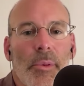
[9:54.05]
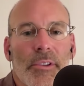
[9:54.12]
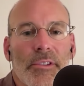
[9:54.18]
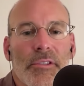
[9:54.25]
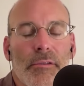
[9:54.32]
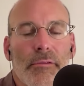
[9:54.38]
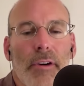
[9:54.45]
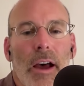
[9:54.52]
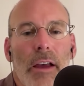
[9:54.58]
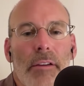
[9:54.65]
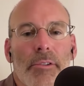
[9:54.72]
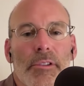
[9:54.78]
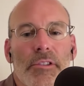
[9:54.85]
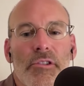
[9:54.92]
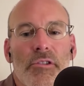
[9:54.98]
us survive
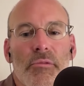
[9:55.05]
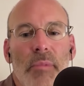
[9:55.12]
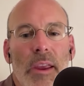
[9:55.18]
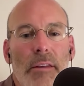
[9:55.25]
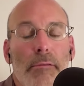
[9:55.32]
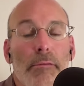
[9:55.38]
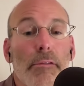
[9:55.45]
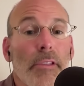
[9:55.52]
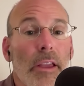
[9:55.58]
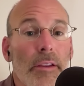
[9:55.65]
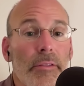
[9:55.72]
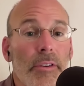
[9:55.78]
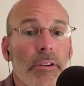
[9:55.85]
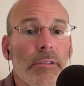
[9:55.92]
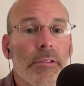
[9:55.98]
with two main
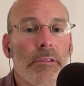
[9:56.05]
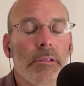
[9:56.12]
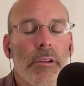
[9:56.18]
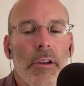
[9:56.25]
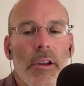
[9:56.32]
flavors